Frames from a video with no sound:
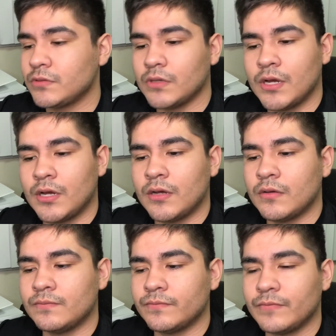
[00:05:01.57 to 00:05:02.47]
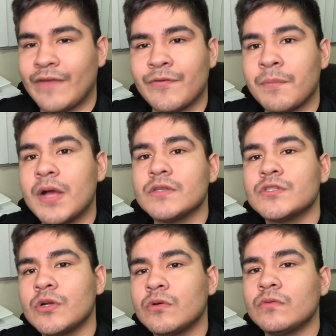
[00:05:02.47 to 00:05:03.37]
Every
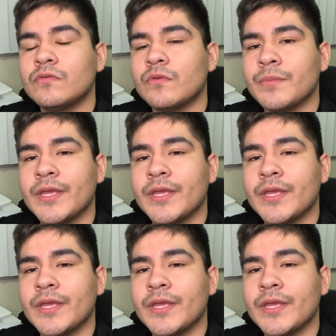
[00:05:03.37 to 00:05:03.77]
milestone for me